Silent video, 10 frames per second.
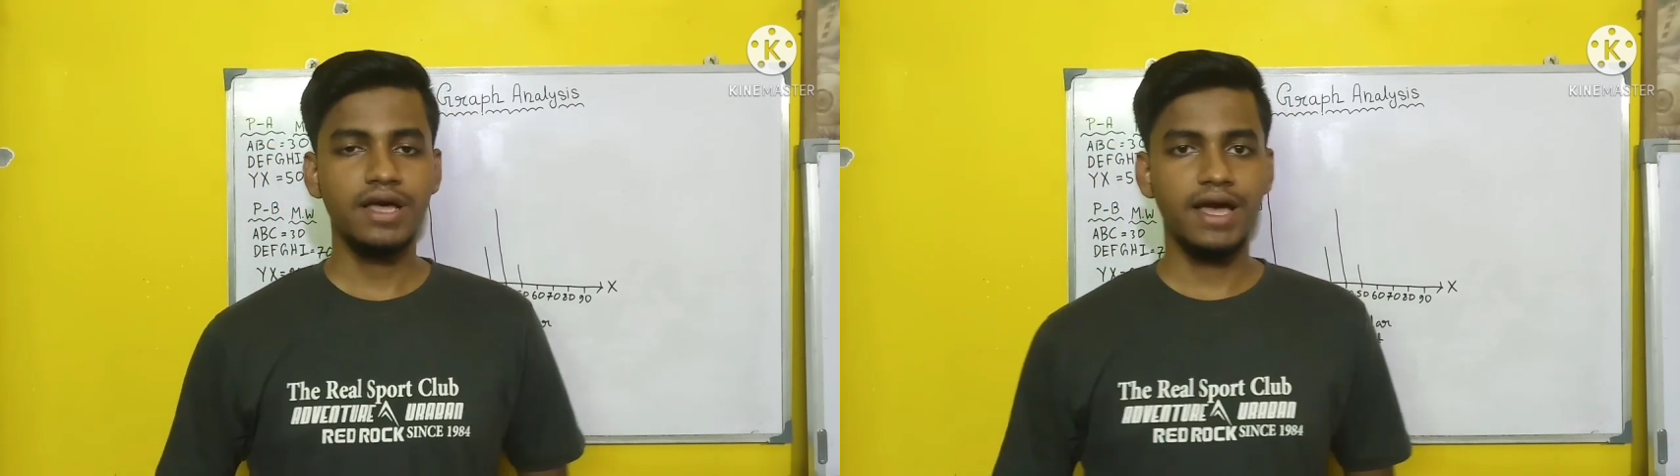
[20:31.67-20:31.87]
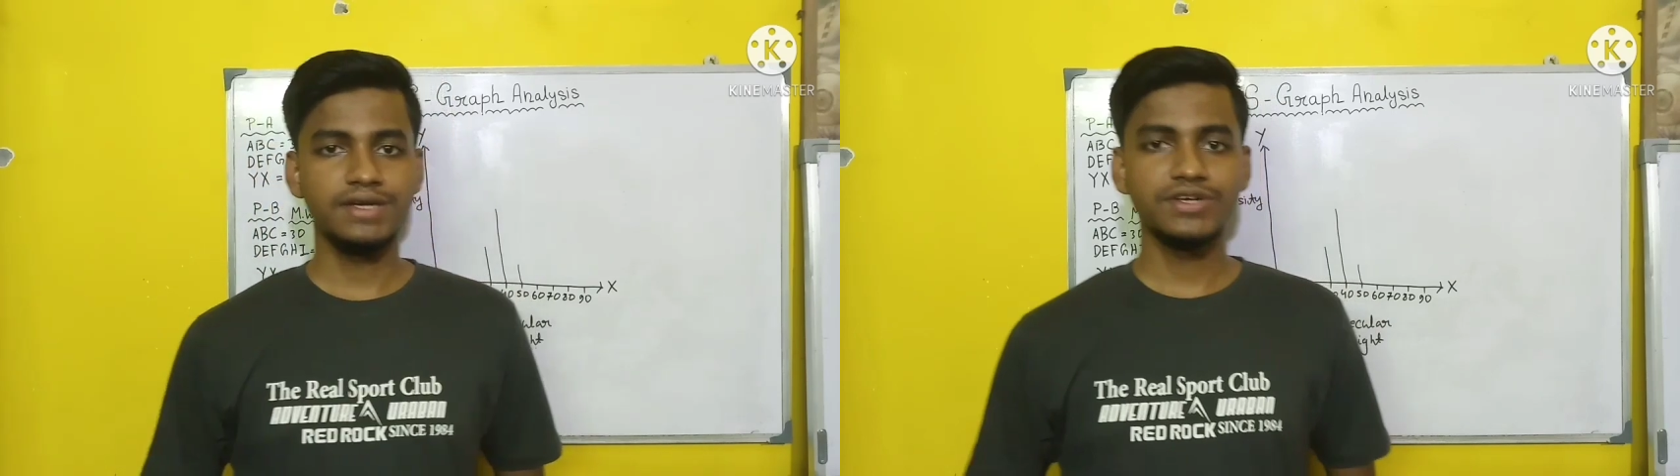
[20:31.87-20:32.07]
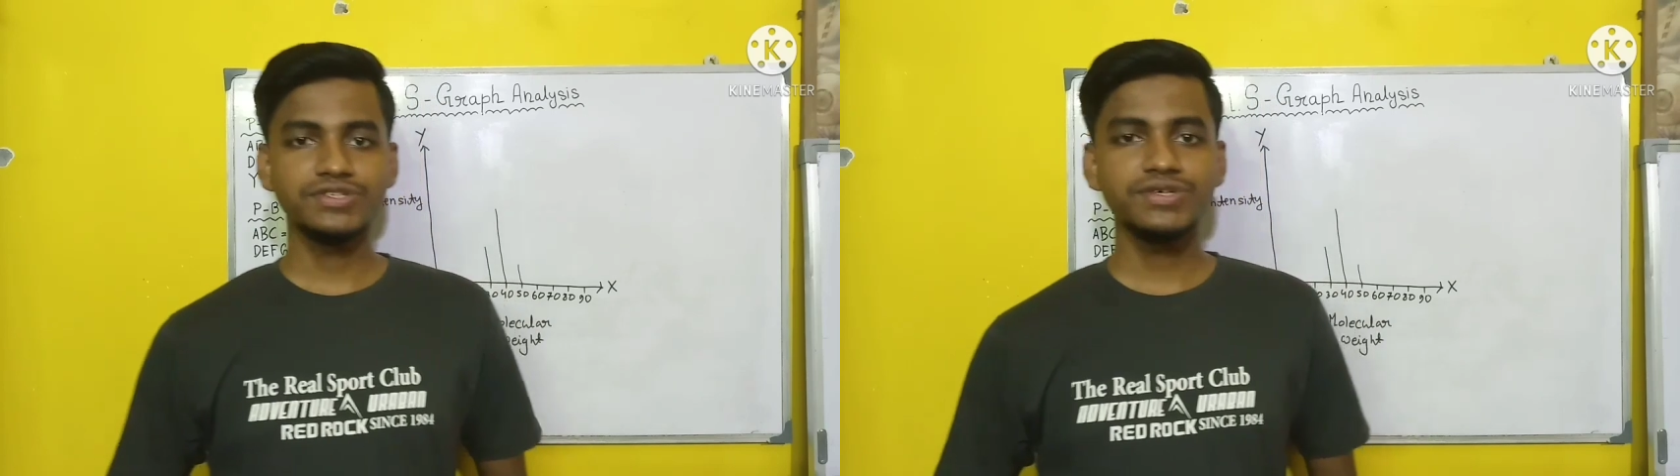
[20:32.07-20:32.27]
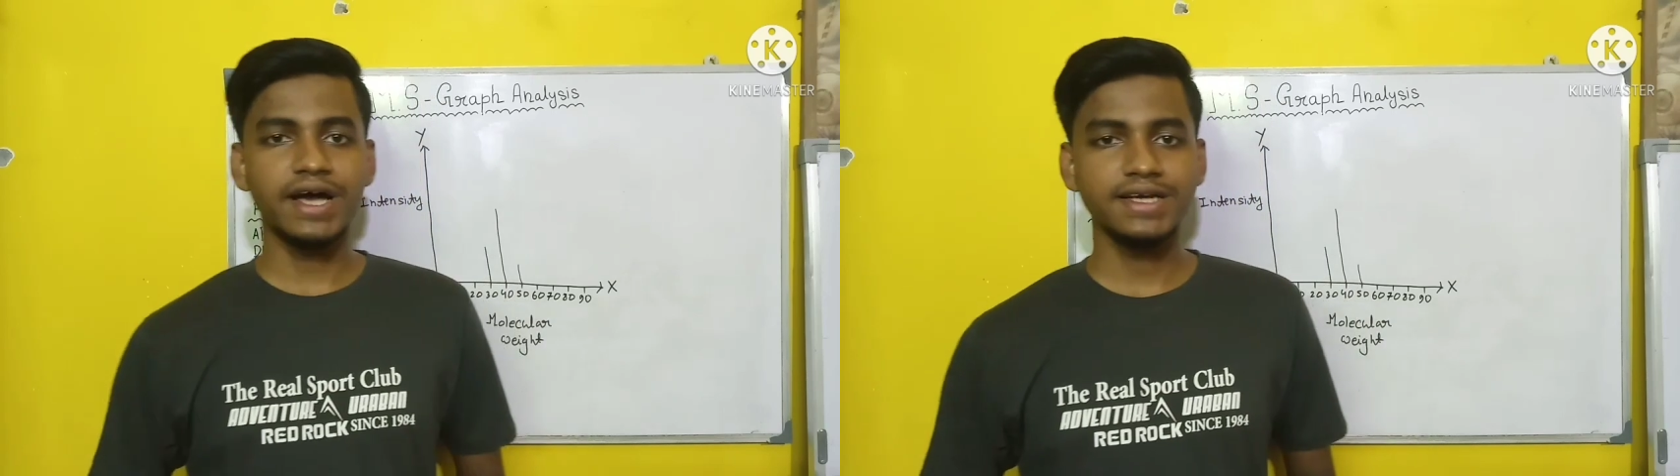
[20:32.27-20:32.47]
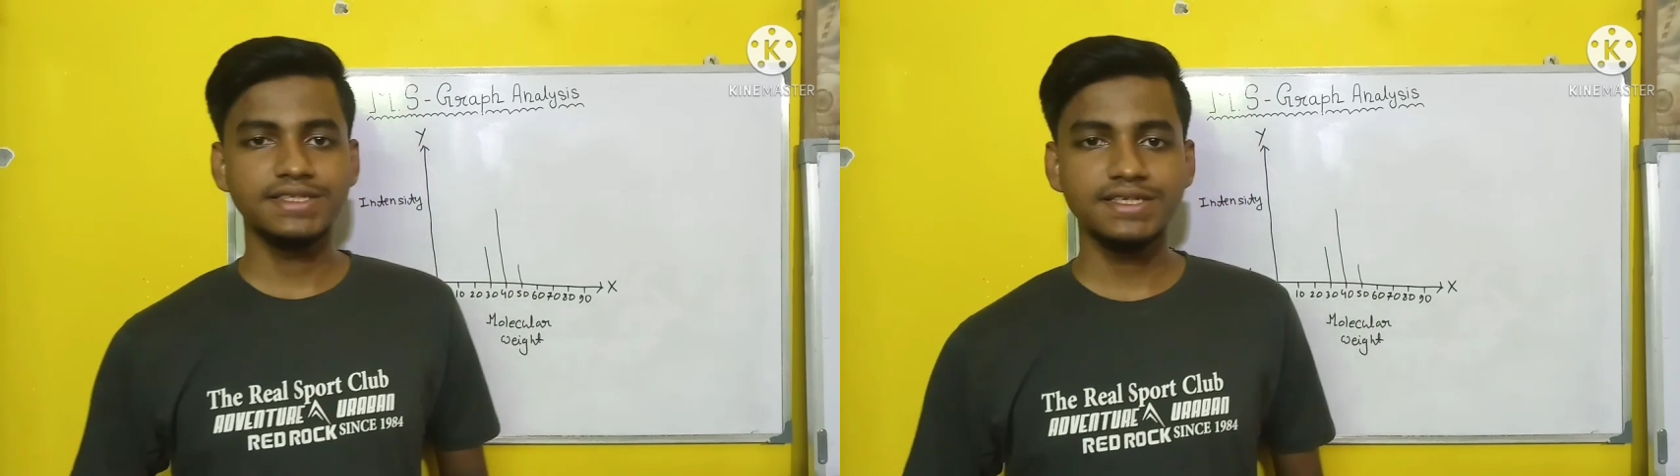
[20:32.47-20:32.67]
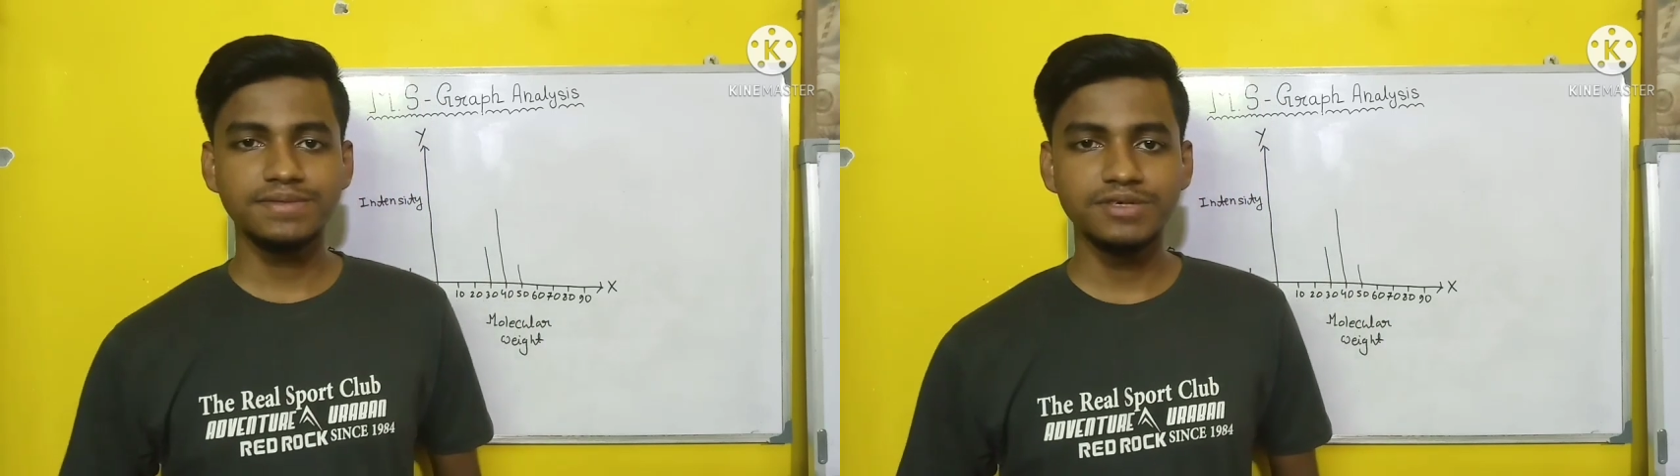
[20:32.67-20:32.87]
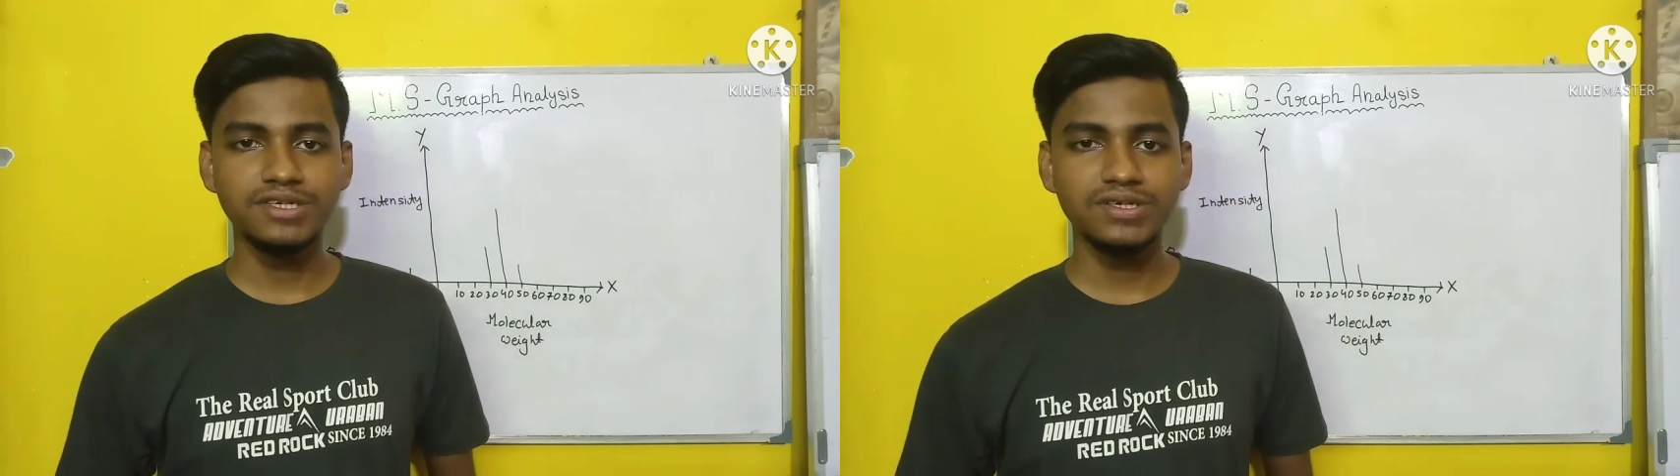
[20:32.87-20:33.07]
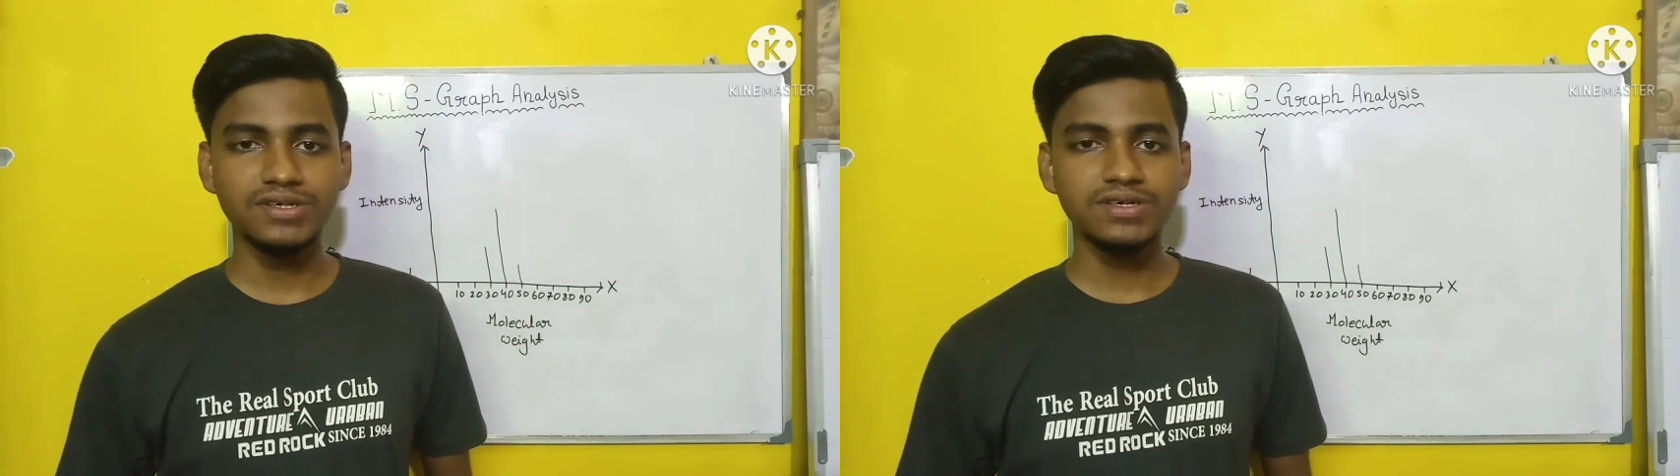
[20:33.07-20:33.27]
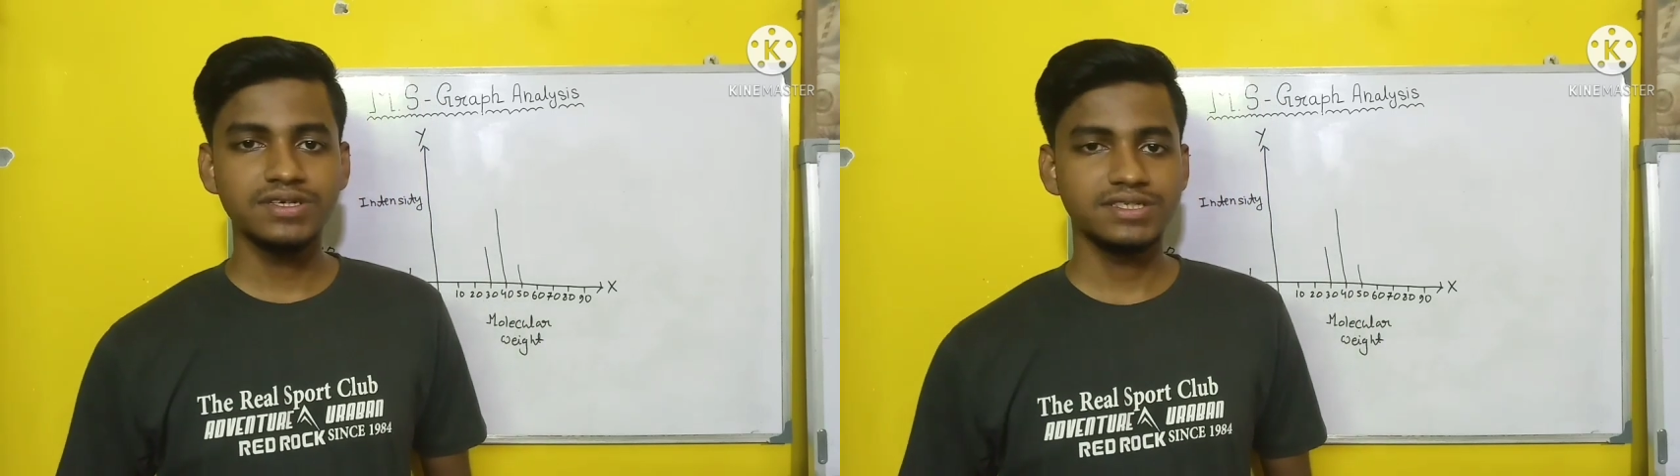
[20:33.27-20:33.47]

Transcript: and also like this video,